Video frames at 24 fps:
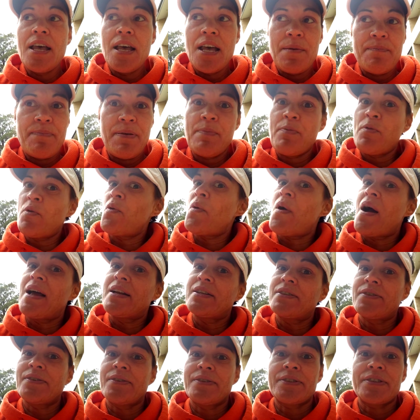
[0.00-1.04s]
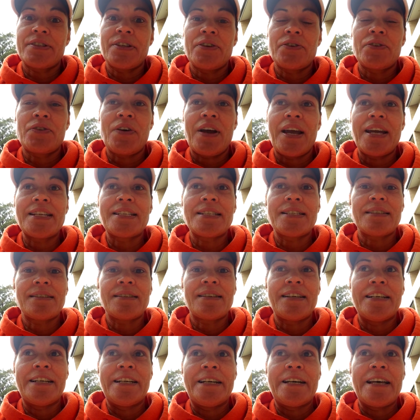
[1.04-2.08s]
and people who aren't doing so great,
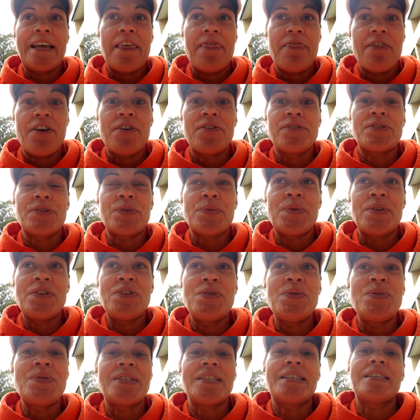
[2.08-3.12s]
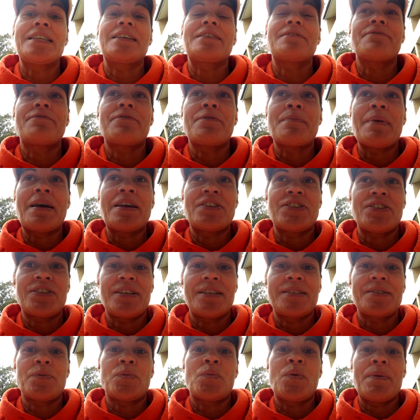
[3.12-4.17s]
and those who are using the information
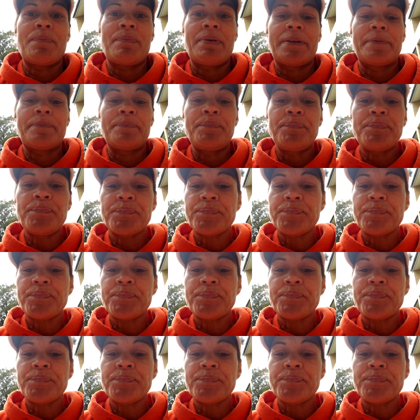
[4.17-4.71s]
as a weapon.